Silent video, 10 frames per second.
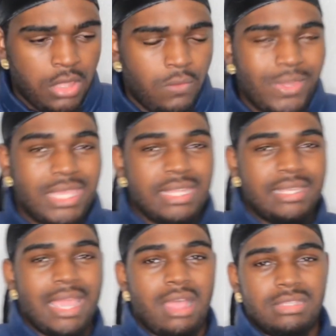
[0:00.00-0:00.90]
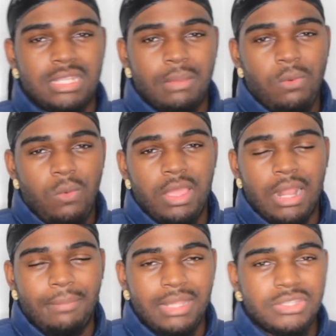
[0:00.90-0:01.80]
We getting down to number 1.
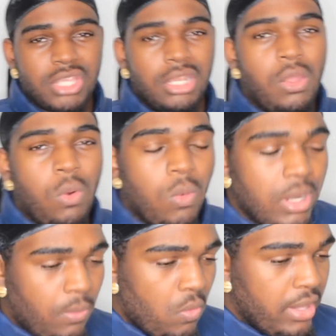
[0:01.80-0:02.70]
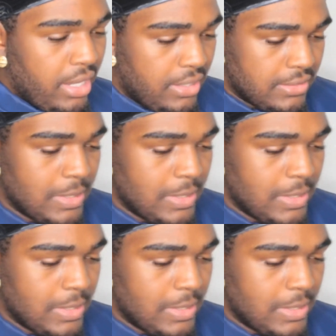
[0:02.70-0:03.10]
I'm gonna let y'all know where number 1 is.